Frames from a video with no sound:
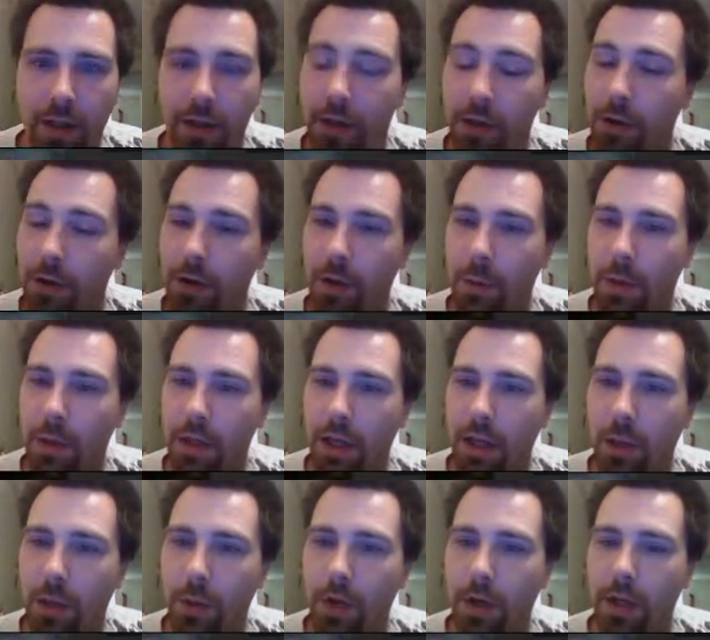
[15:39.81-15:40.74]
You gonna give me
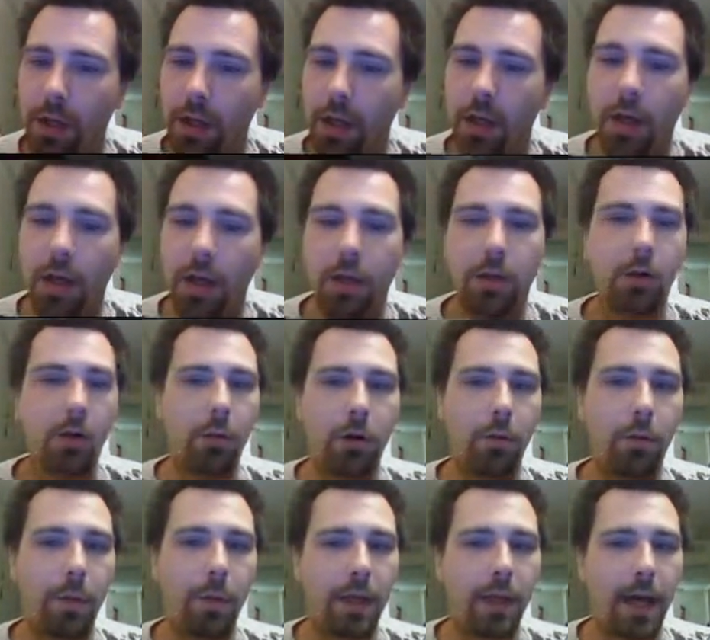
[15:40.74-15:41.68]
another one? You
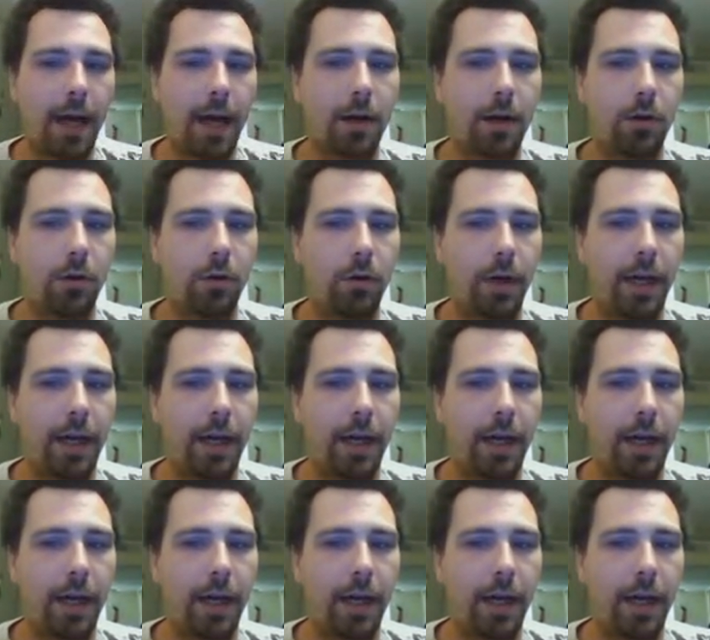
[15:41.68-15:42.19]
gonna be that cool,